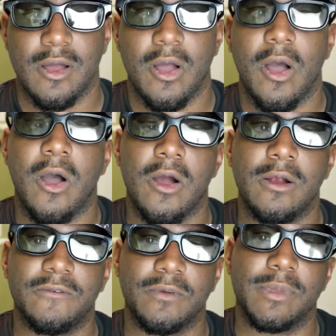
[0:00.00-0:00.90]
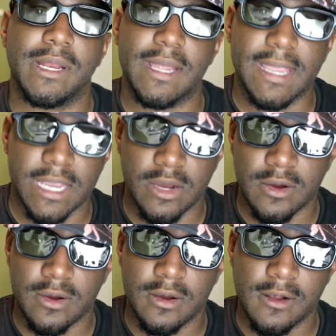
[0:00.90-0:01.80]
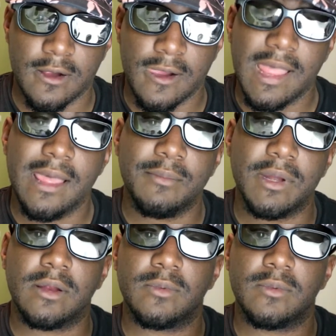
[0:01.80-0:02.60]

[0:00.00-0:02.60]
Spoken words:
hard for me to hear, but